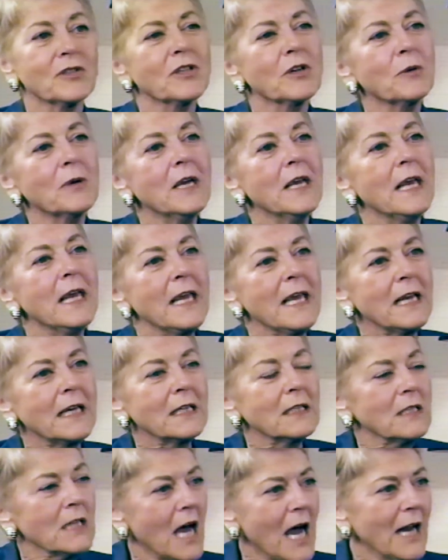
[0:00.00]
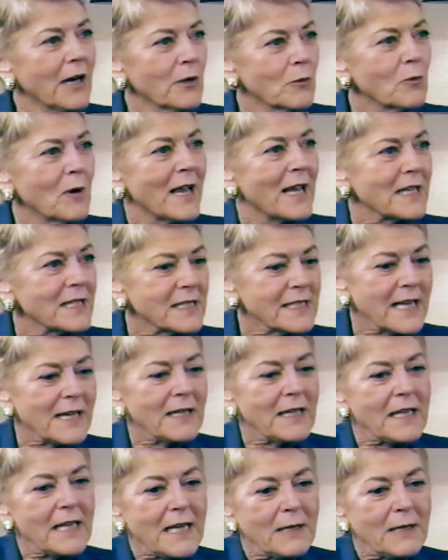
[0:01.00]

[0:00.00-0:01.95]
So in a lot of ways, they,